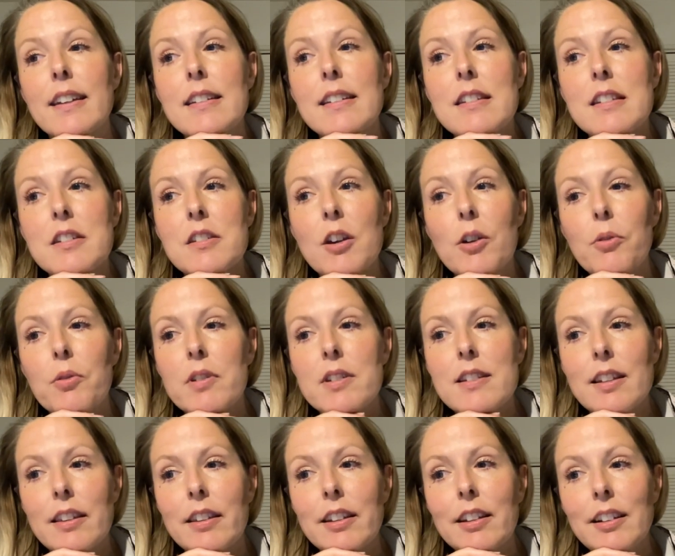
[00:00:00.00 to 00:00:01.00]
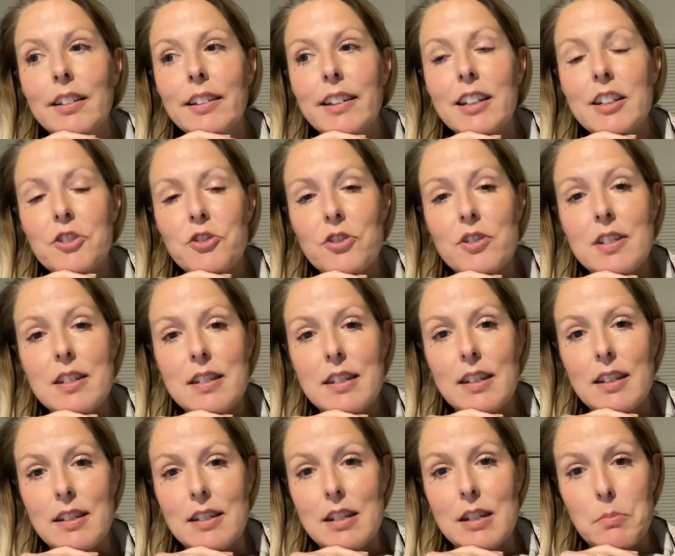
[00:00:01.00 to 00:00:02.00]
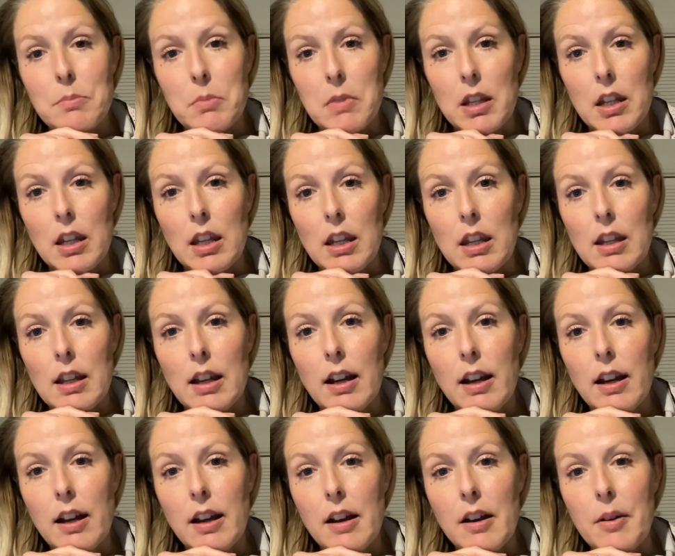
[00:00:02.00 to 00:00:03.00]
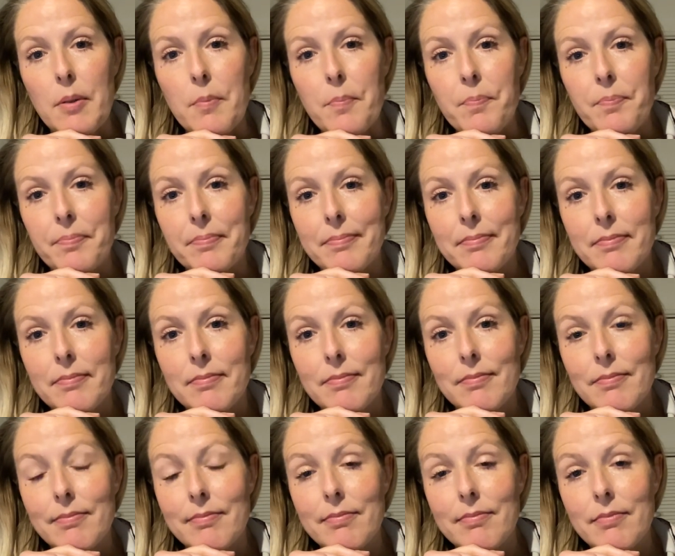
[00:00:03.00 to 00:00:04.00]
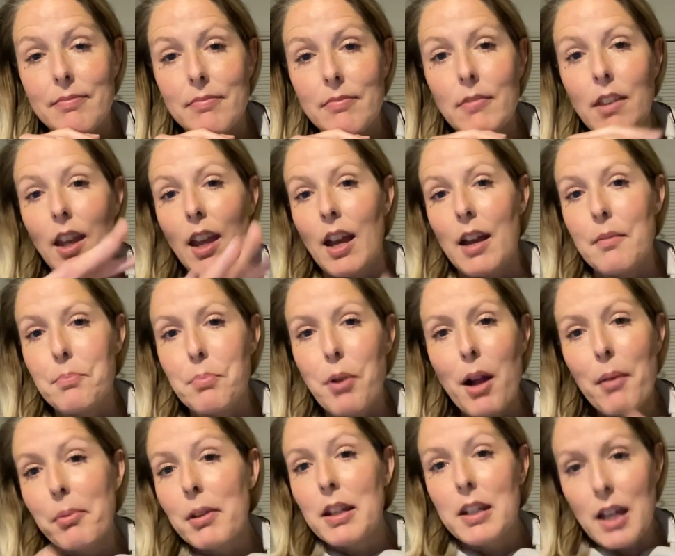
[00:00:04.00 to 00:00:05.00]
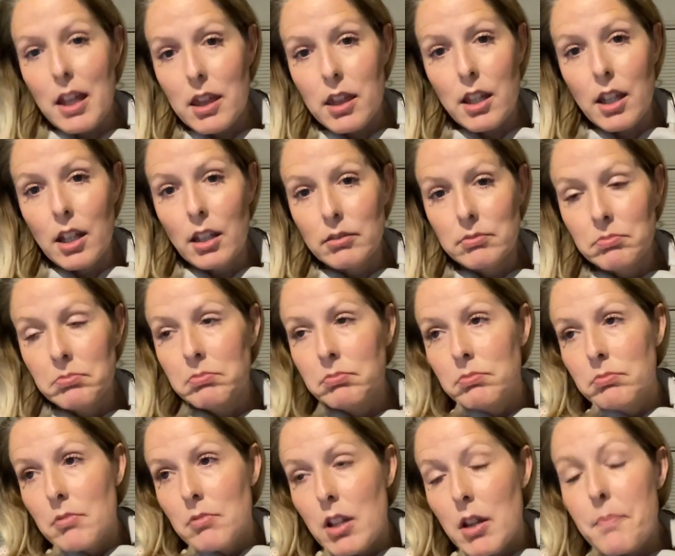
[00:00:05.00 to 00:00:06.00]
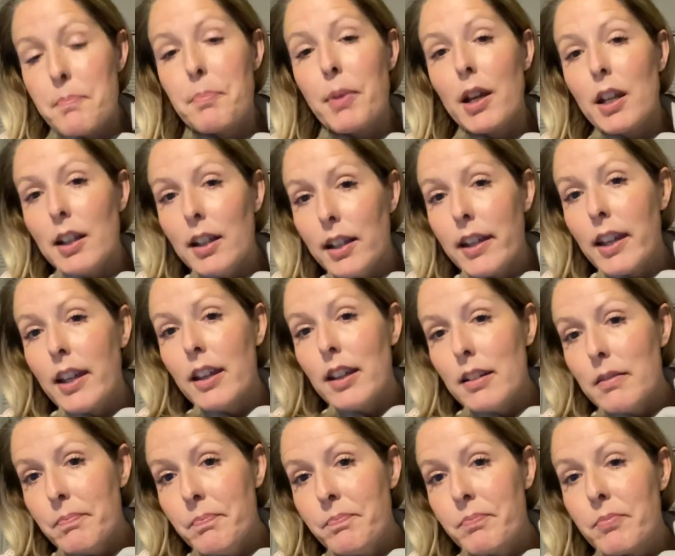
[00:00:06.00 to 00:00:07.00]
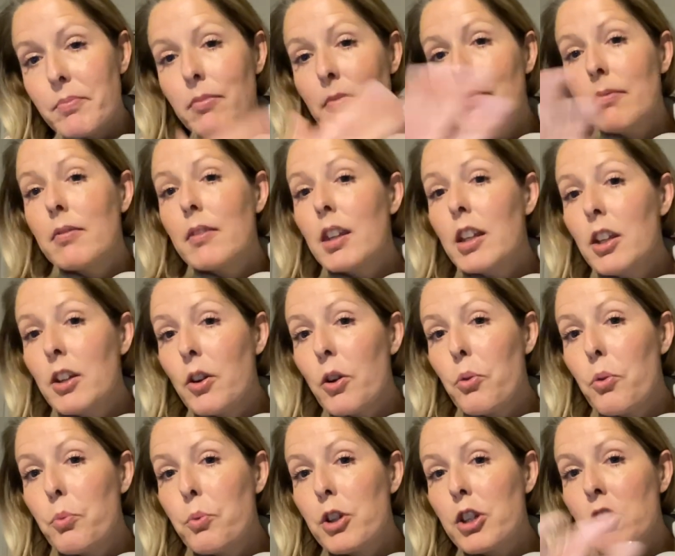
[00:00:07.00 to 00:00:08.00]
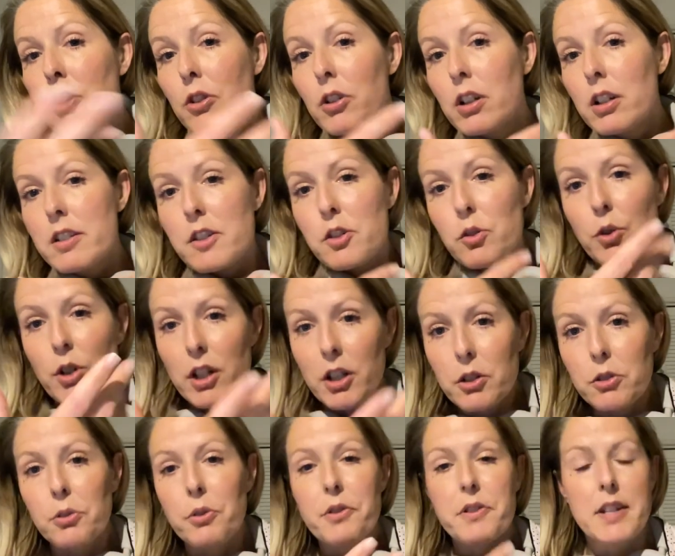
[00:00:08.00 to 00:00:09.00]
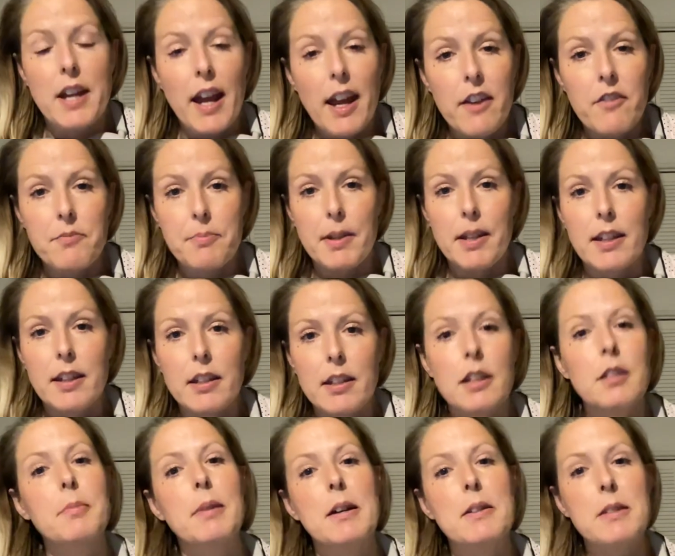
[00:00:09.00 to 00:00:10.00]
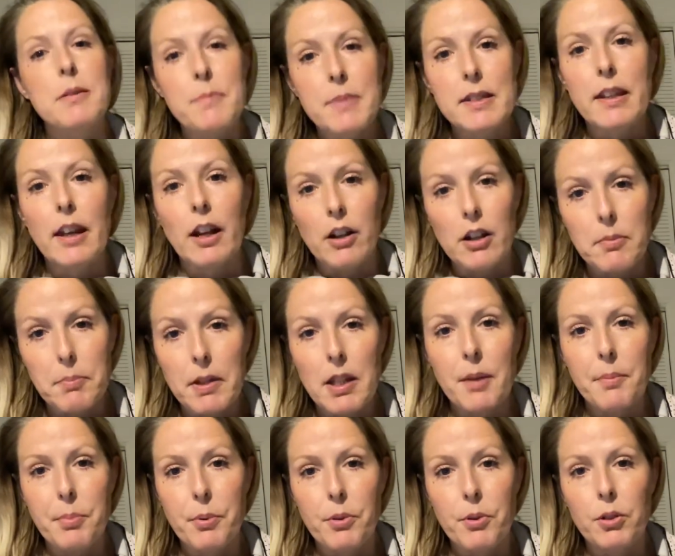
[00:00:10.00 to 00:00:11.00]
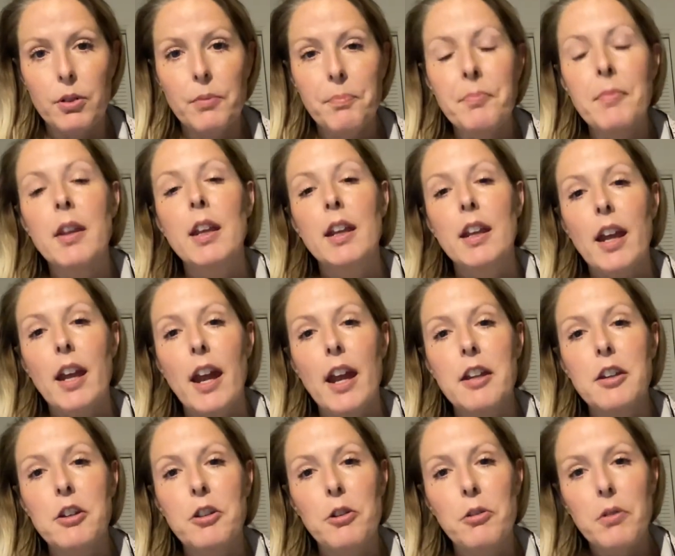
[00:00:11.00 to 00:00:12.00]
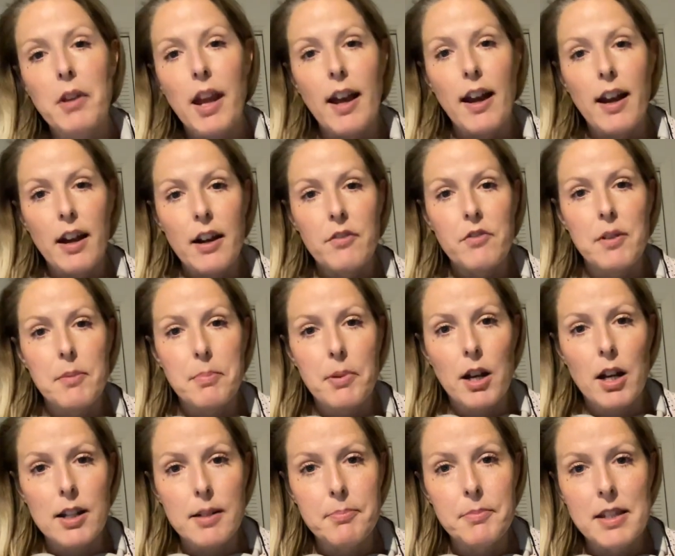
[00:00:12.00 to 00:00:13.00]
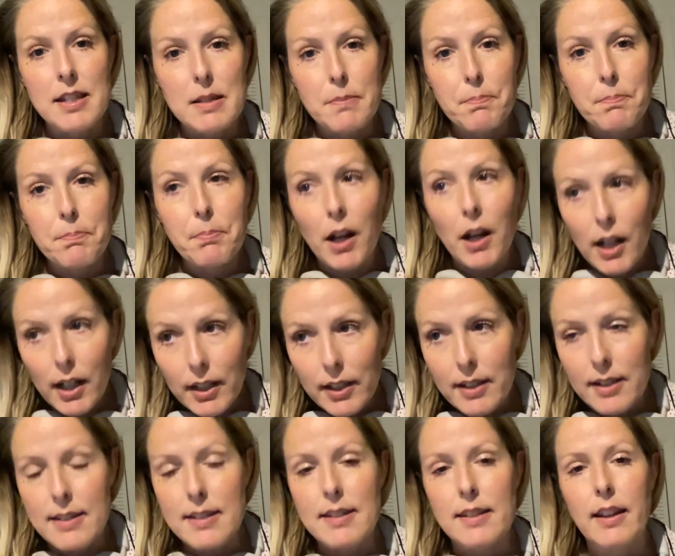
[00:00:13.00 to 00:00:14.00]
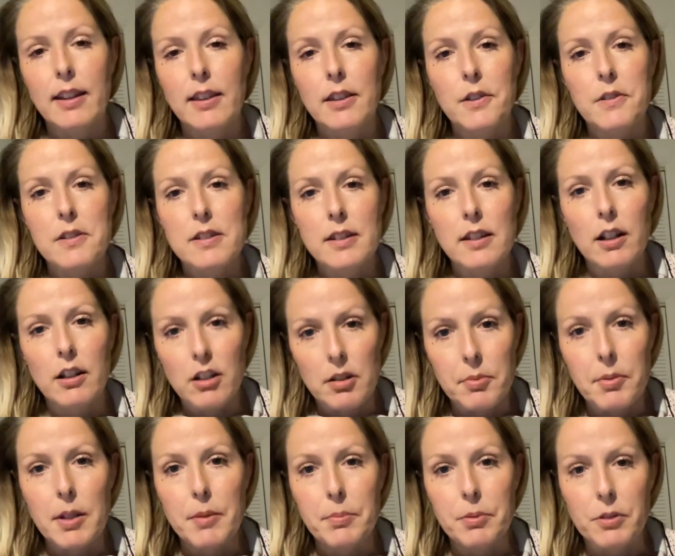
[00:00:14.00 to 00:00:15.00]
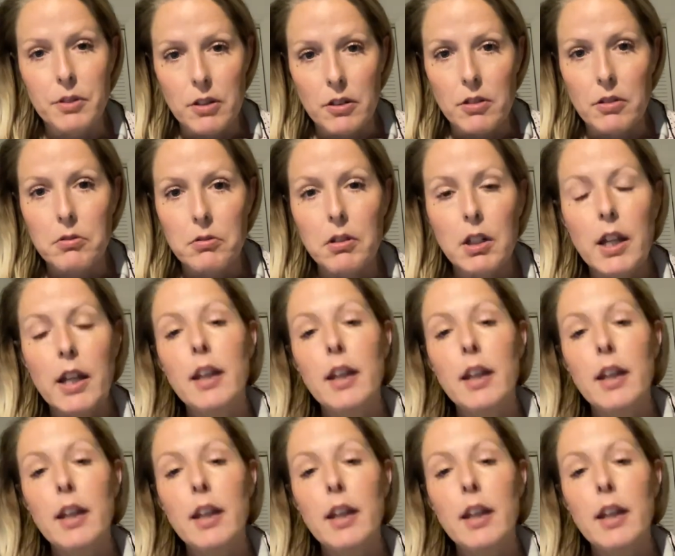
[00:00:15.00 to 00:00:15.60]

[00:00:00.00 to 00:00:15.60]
so it's a little interesting to me. Um, yeah, probably nothing. But again, you know, when you're as critical as I have been about some scary people and you don't have bottomless pockets like the scary people do,